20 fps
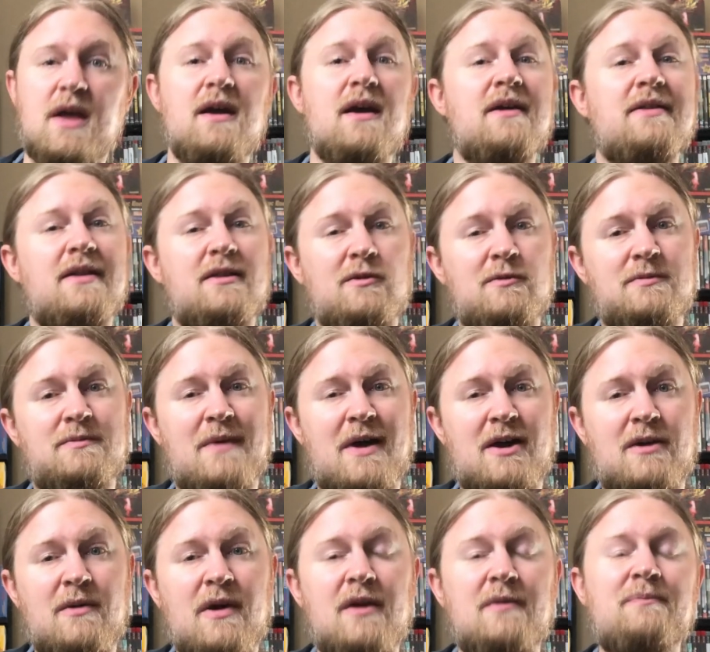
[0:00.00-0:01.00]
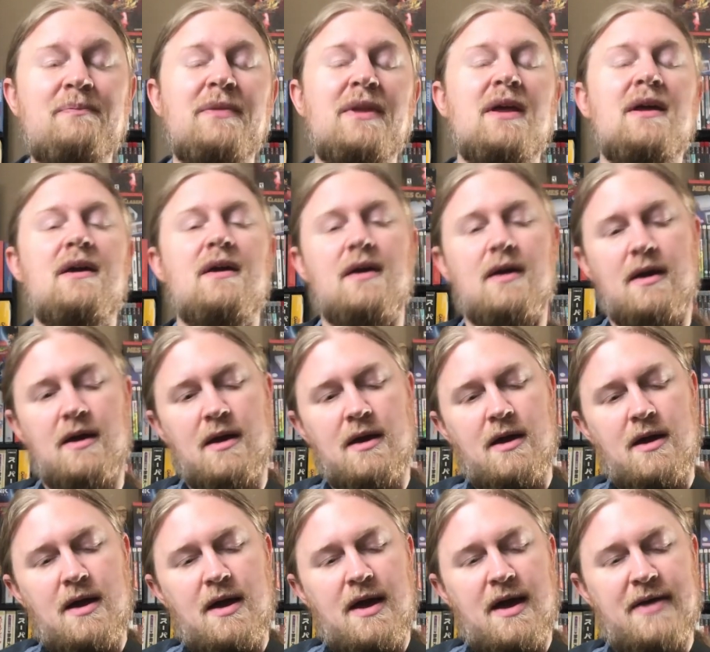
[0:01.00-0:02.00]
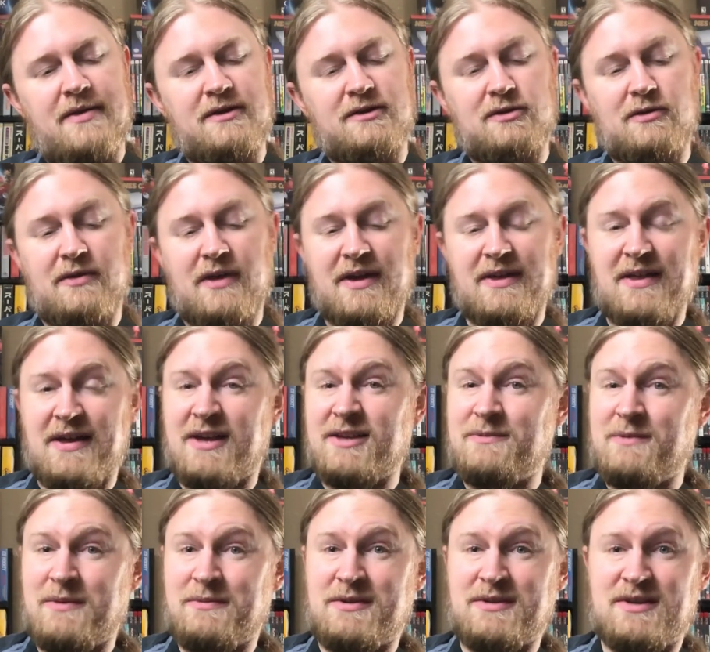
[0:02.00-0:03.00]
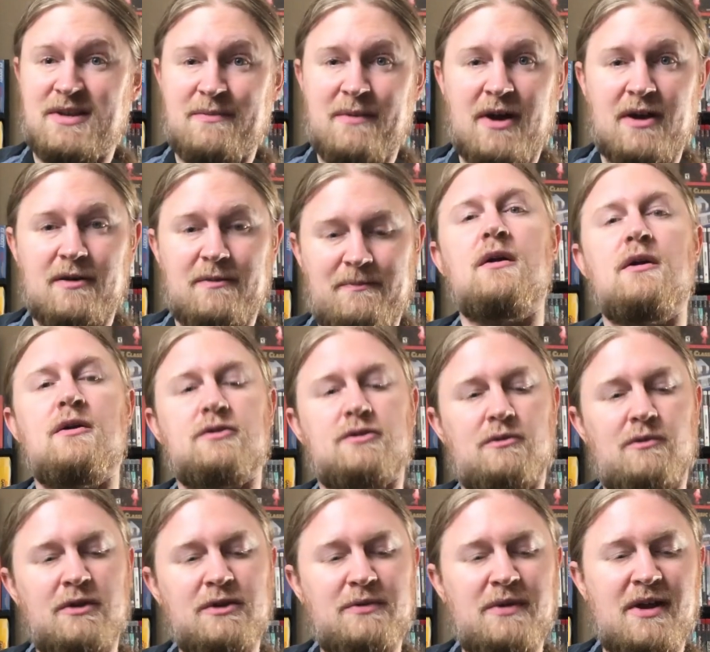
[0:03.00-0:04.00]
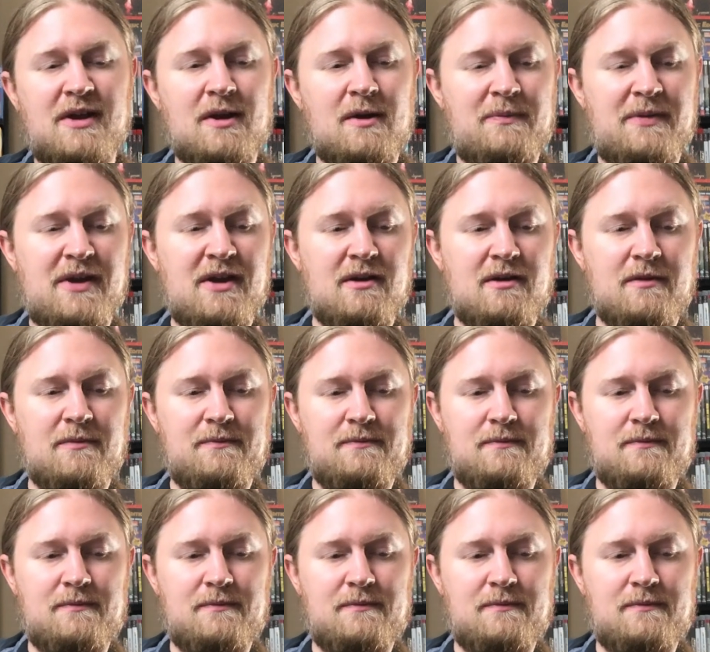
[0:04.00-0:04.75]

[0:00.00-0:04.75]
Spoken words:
that loops back around. And then so that gets me up to C minor. So once we get up here,